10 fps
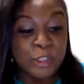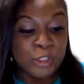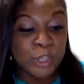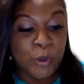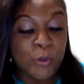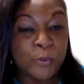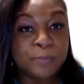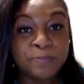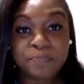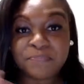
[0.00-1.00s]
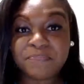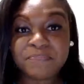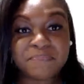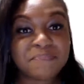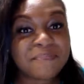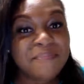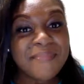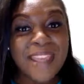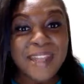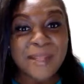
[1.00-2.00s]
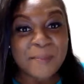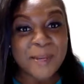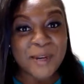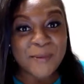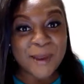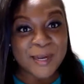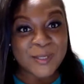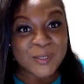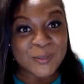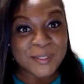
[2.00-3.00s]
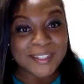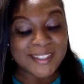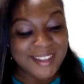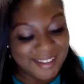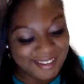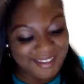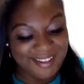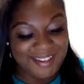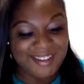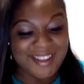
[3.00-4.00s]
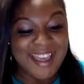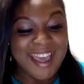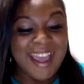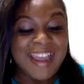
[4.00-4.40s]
So let me get right into it.